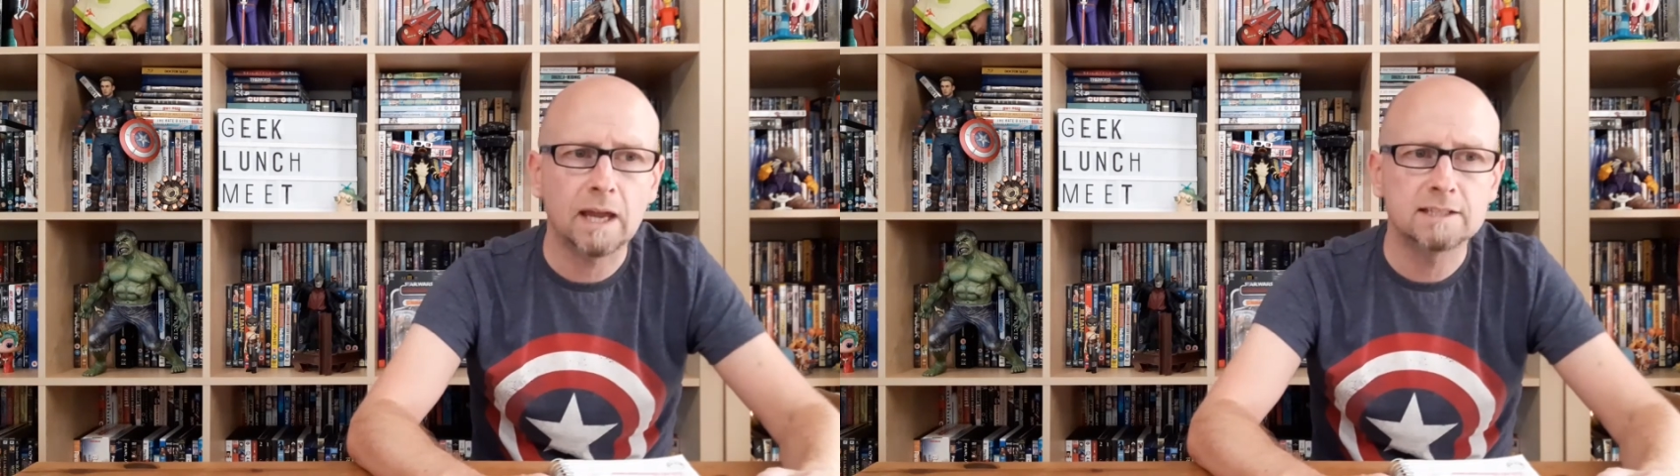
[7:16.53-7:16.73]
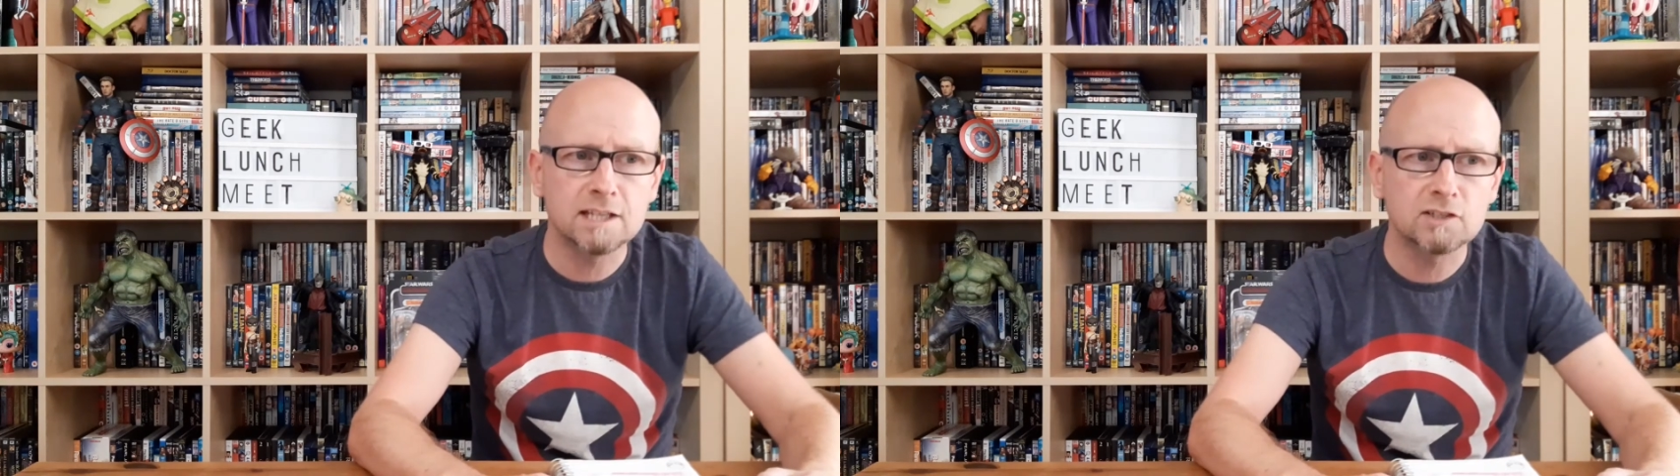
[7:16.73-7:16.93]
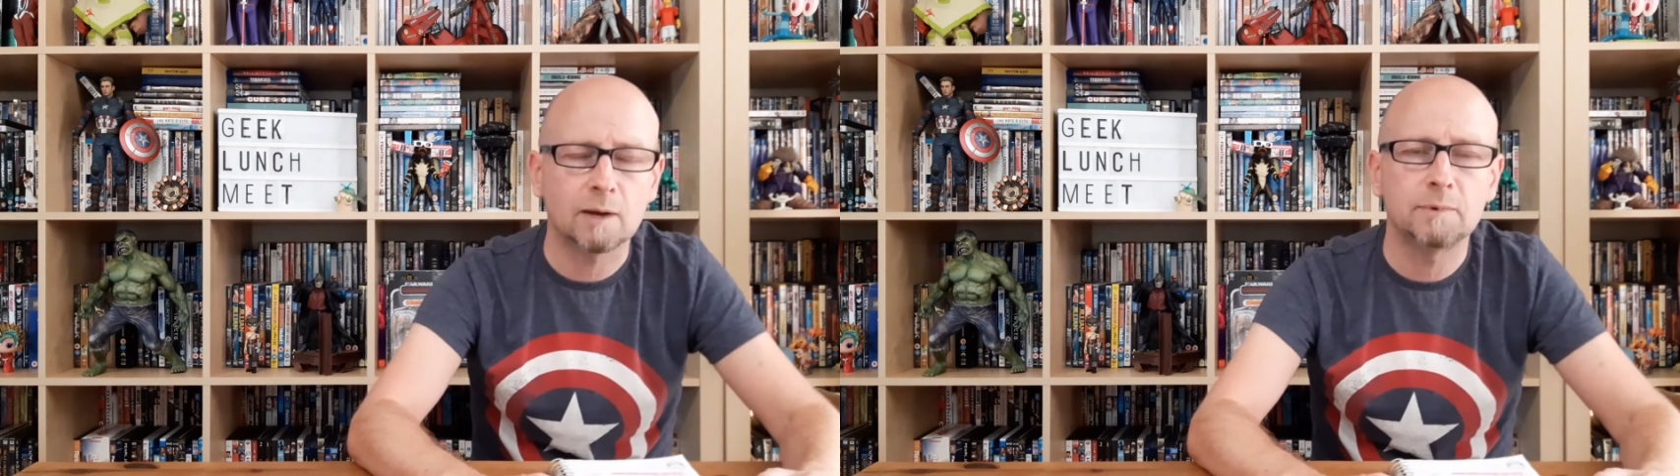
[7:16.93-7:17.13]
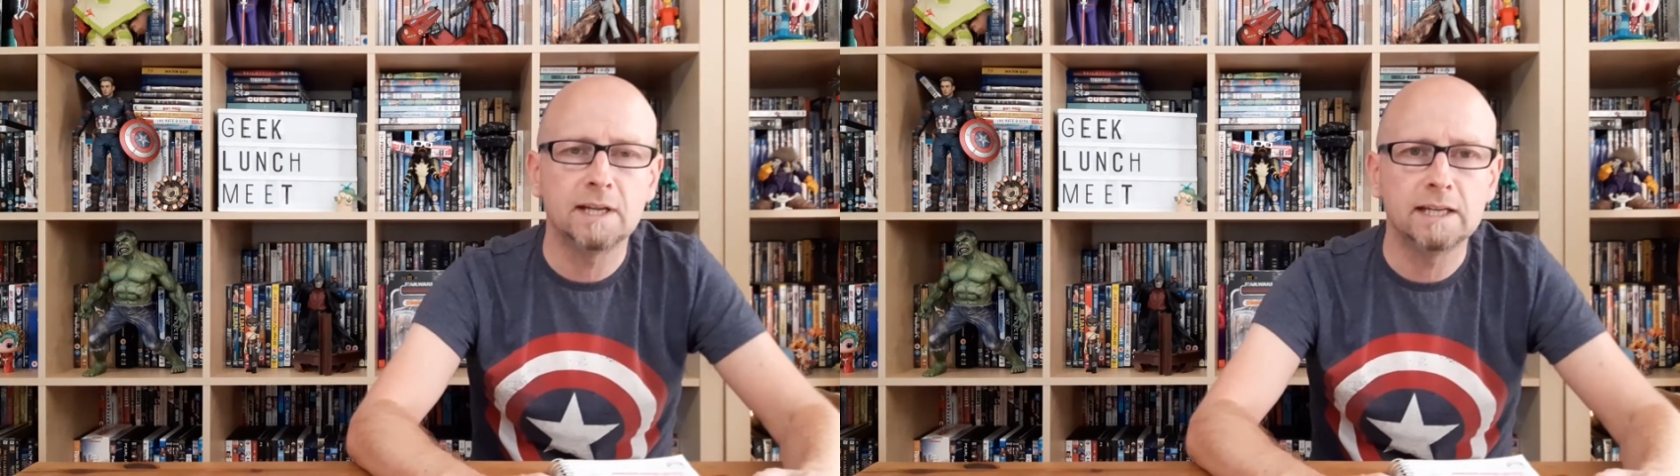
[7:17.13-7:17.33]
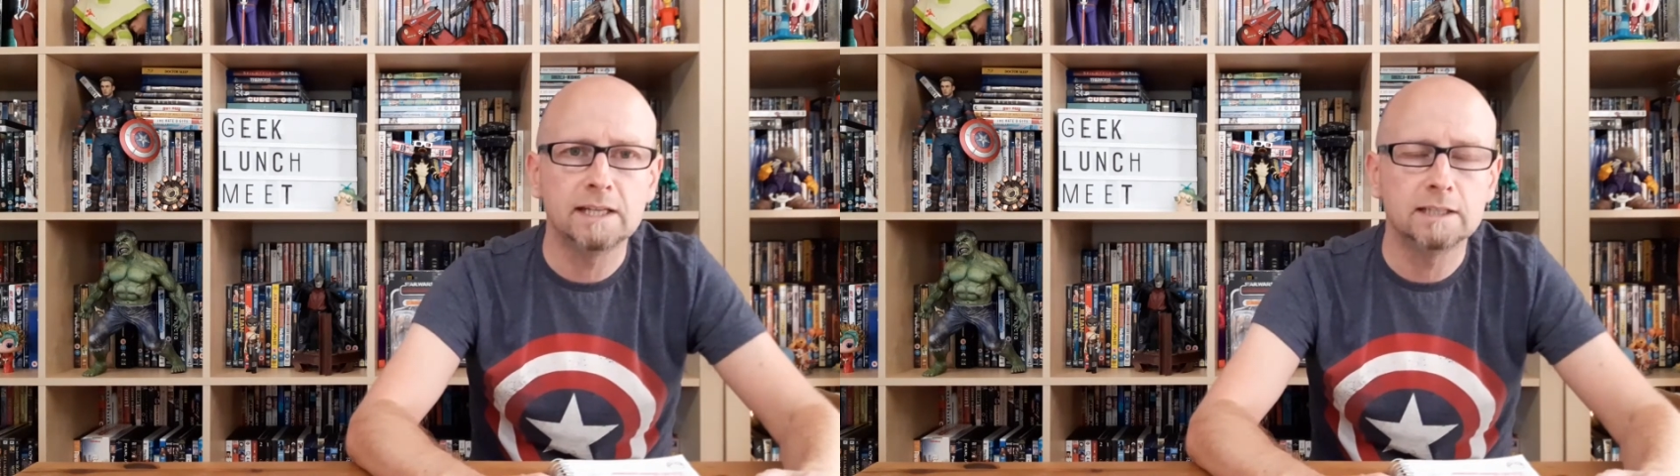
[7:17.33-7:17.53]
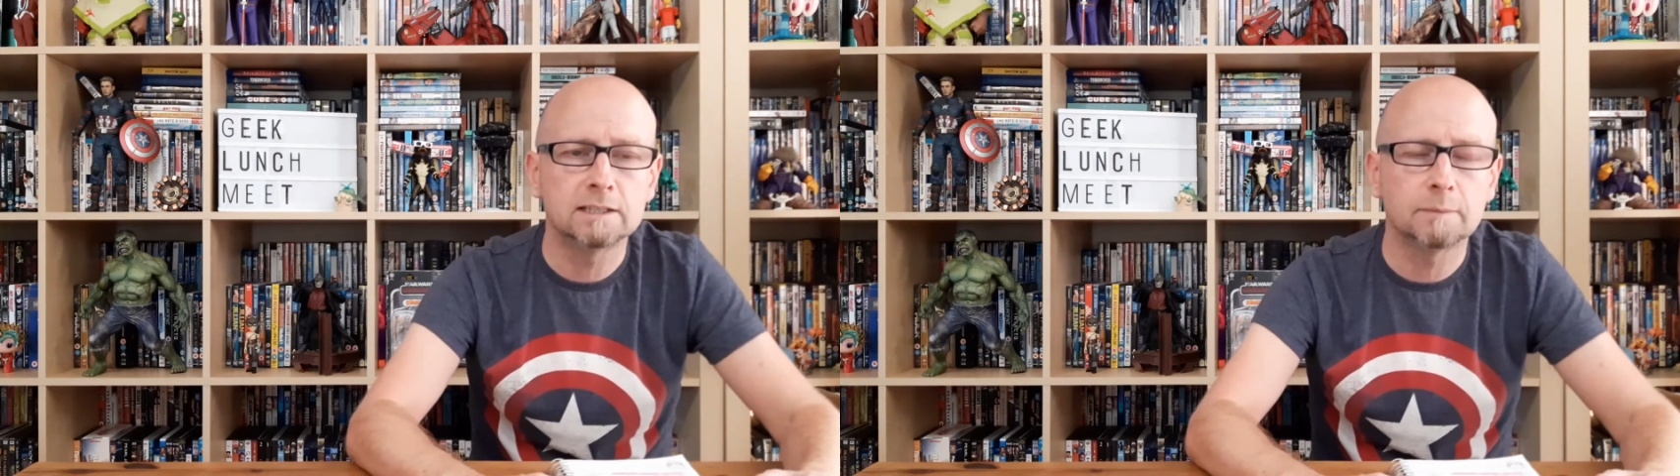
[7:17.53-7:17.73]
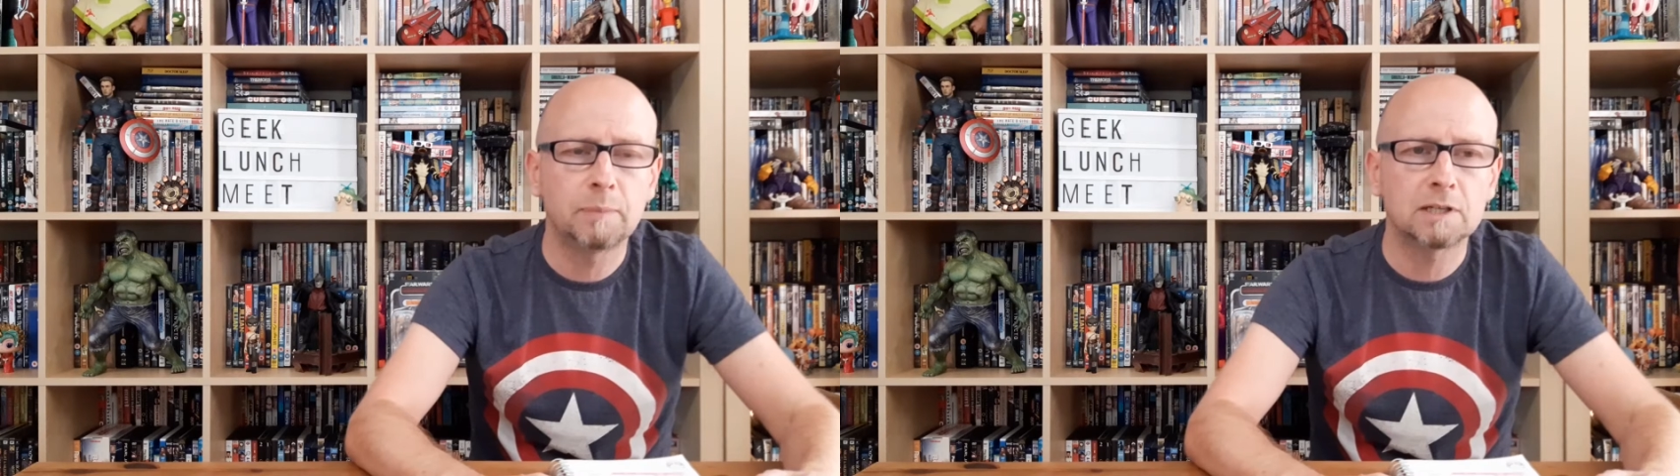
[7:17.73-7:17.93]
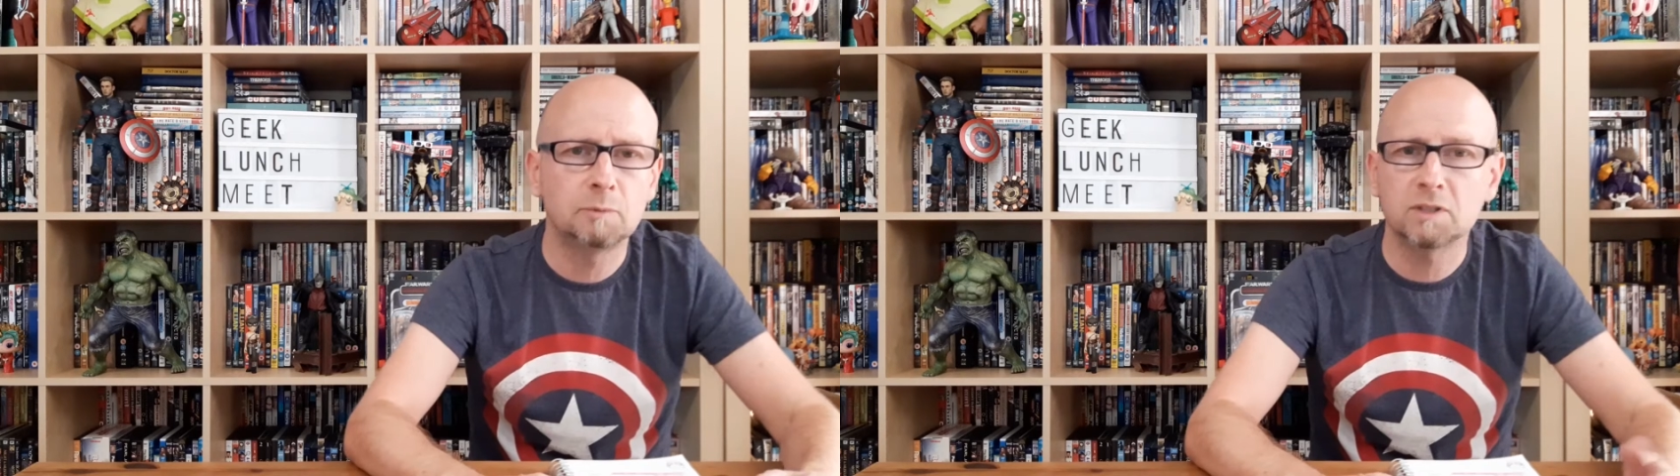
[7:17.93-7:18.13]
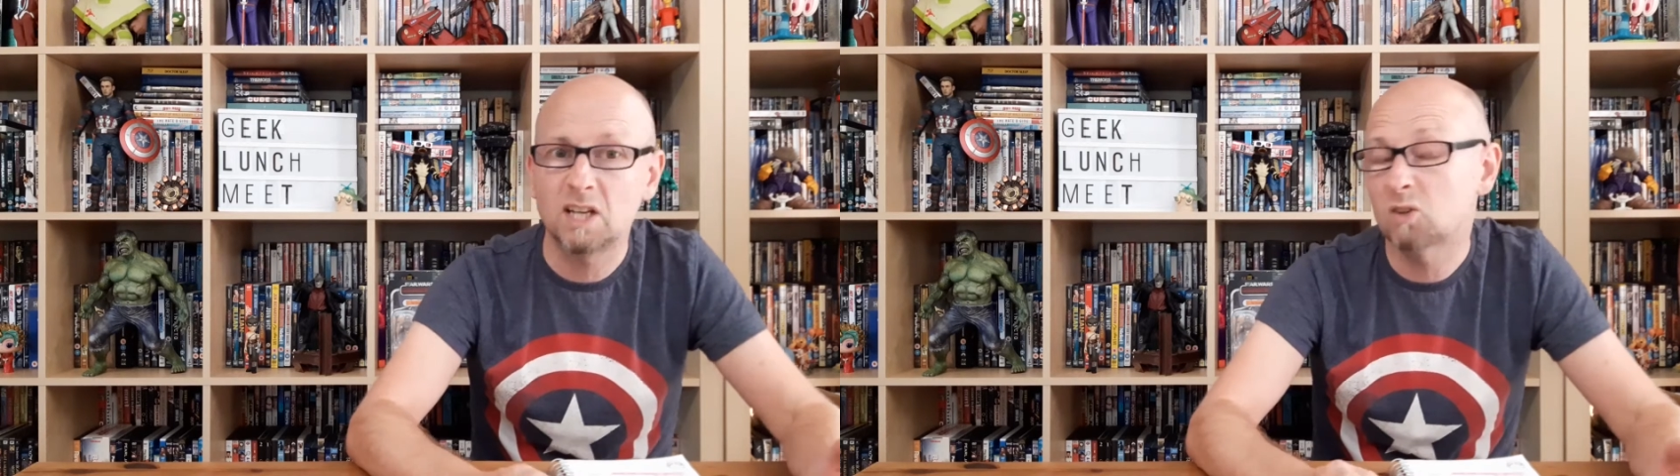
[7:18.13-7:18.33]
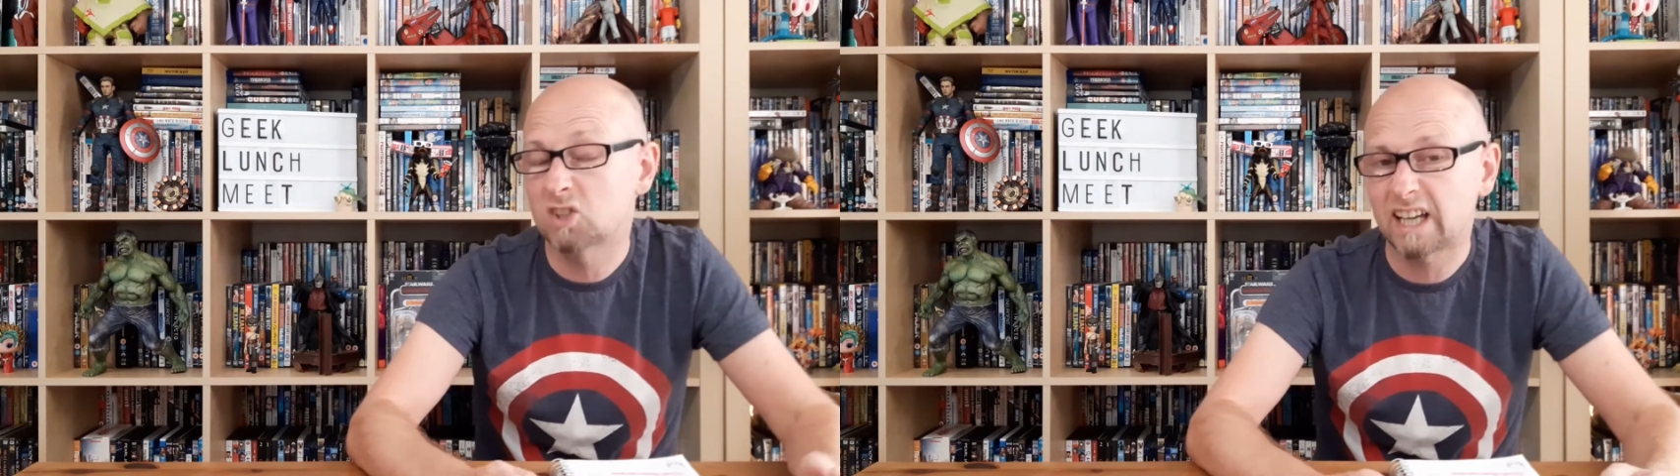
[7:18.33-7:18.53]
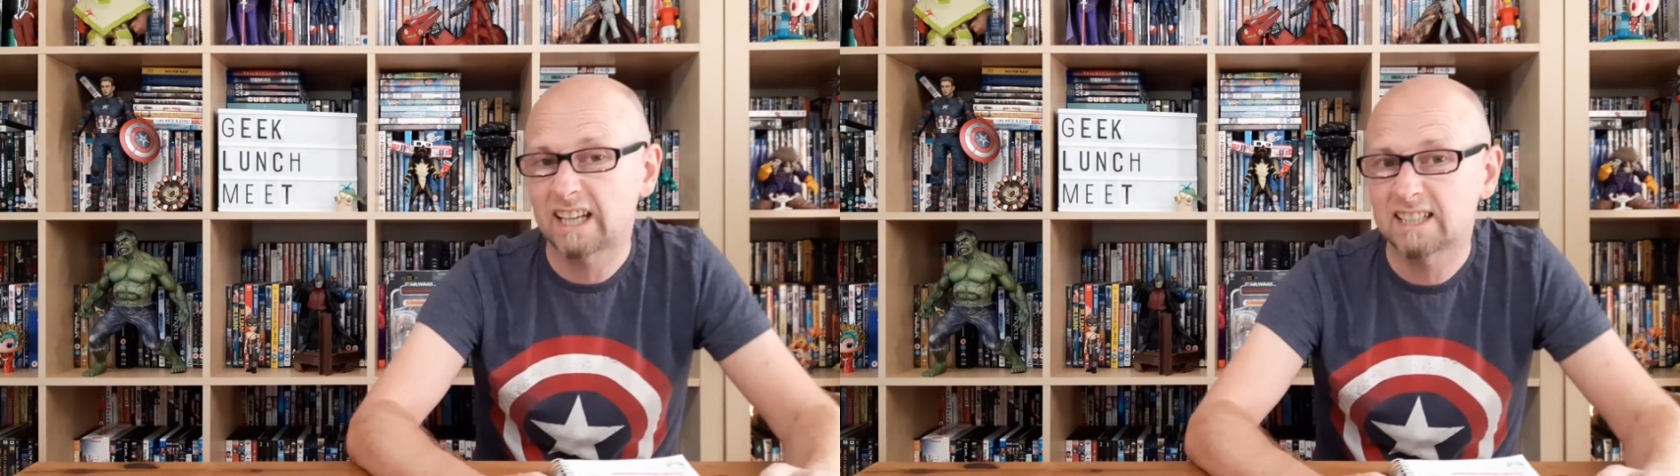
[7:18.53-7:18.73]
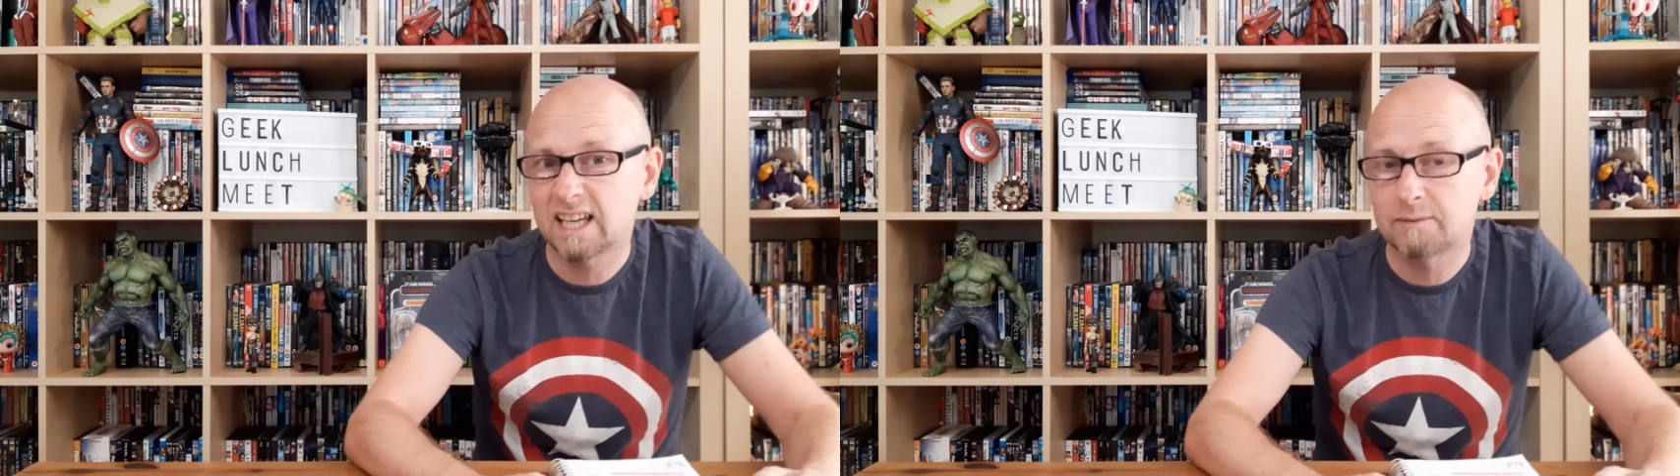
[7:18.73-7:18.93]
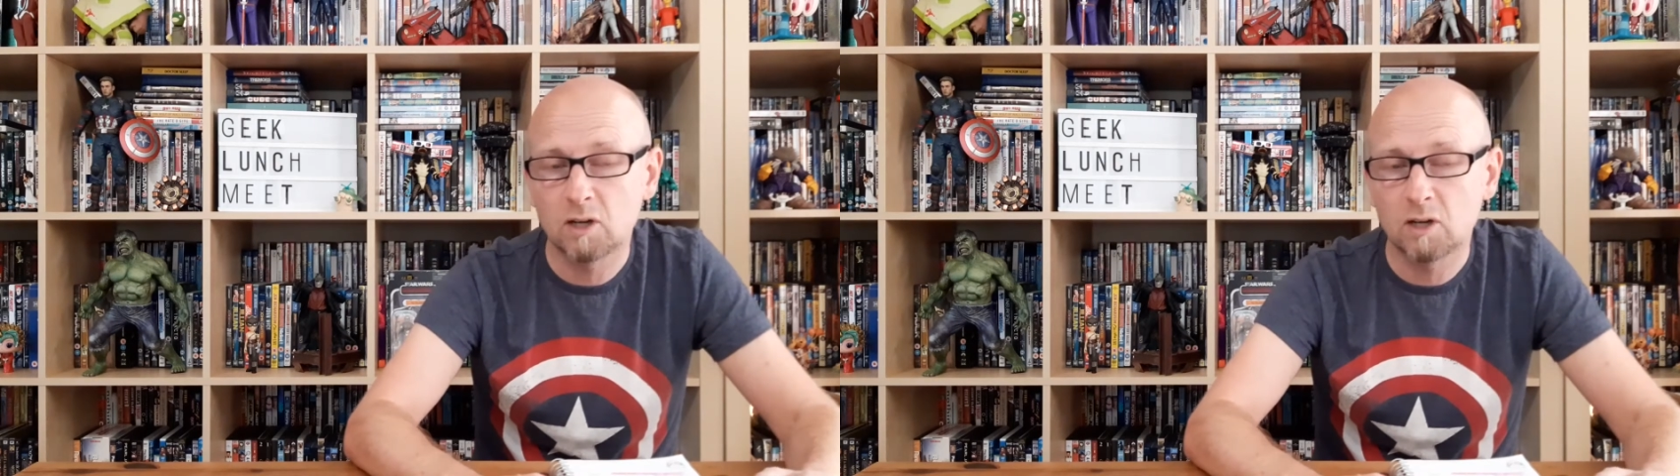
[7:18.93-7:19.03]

It's in Japanese, but to be honest, it looks exactly the same.